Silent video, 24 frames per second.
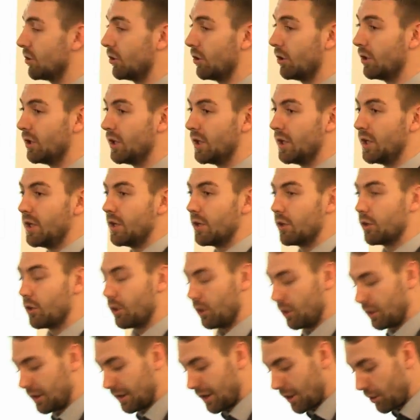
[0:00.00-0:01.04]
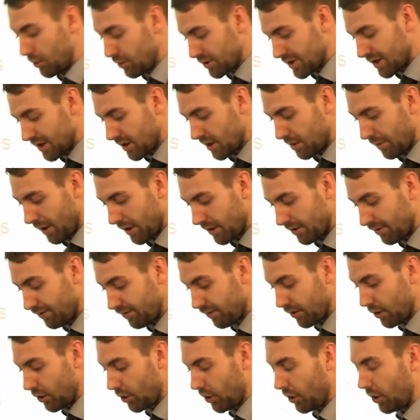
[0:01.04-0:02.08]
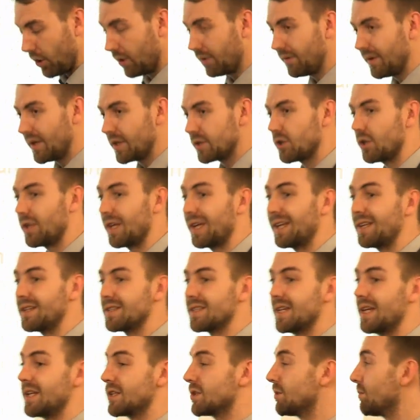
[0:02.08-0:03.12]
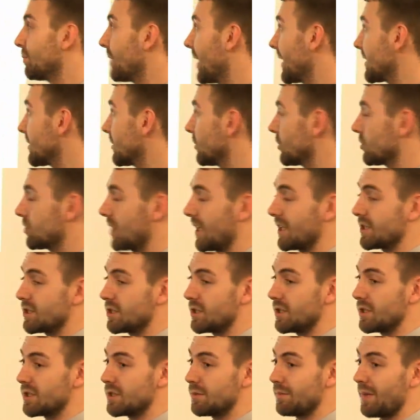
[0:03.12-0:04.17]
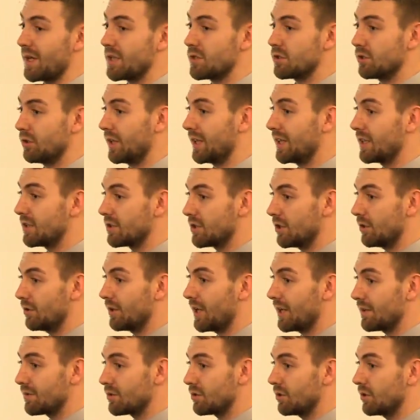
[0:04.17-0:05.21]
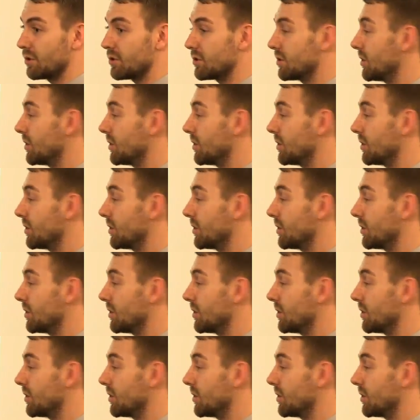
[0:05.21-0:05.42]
or losing them on the floor, so they can teach some practical strategies to make sure they can do that sort of